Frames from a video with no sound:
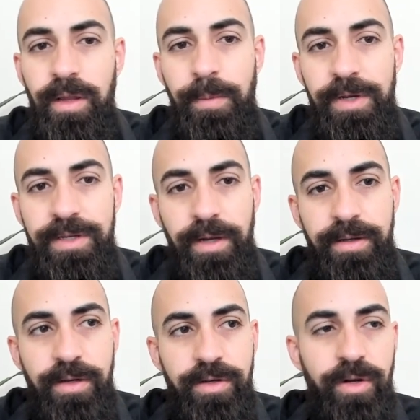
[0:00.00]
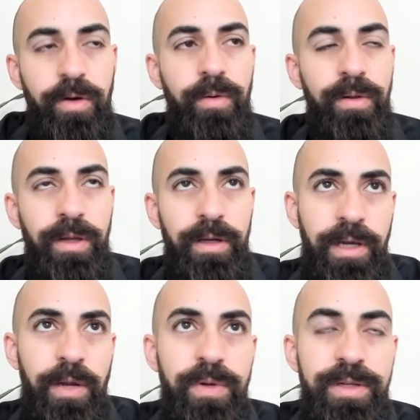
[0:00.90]
That makes sense. So
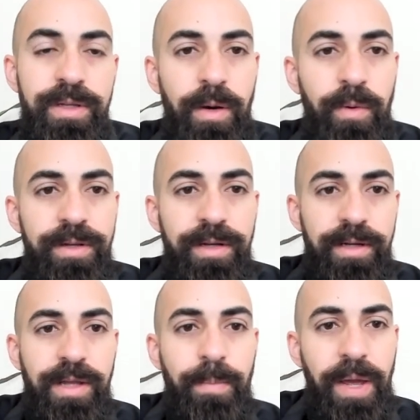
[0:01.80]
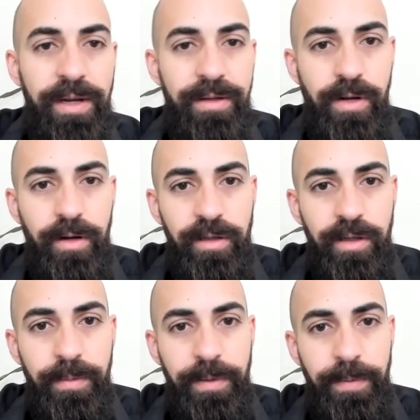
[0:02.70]
can we? T- I want to take a step back and talk a
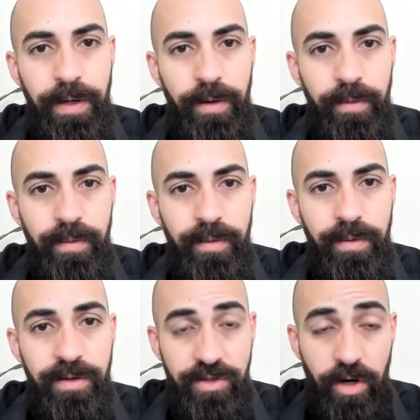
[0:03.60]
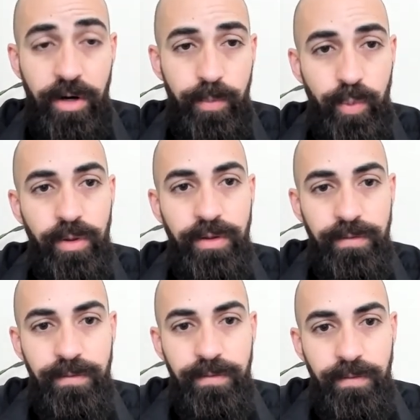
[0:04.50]
little bit about the startup world of